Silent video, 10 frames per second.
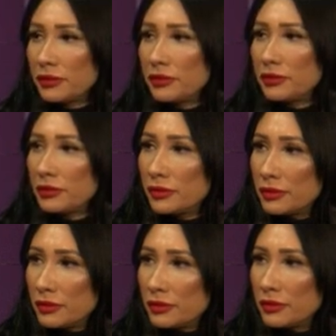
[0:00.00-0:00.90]

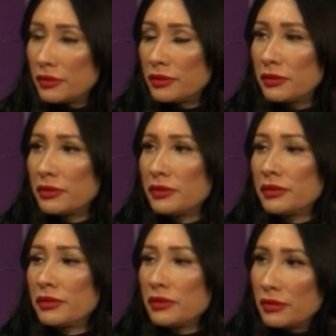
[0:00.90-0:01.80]

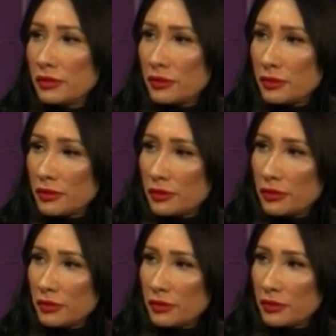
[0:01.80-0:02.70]

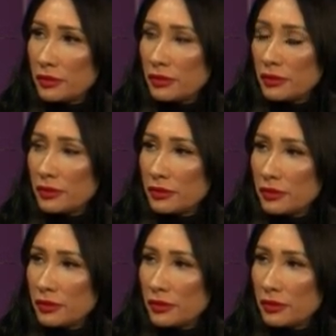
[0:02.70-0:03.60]

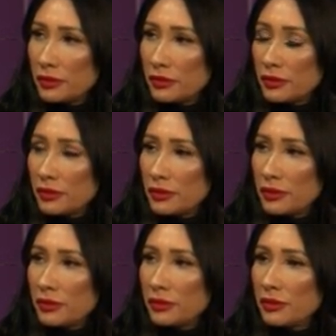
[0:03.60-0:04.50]

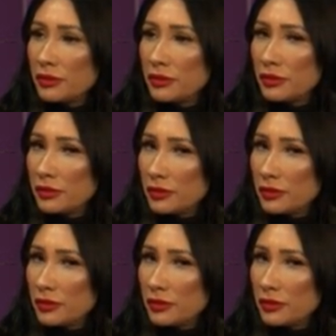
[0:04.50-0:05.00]
No words are spoken by the person on screen.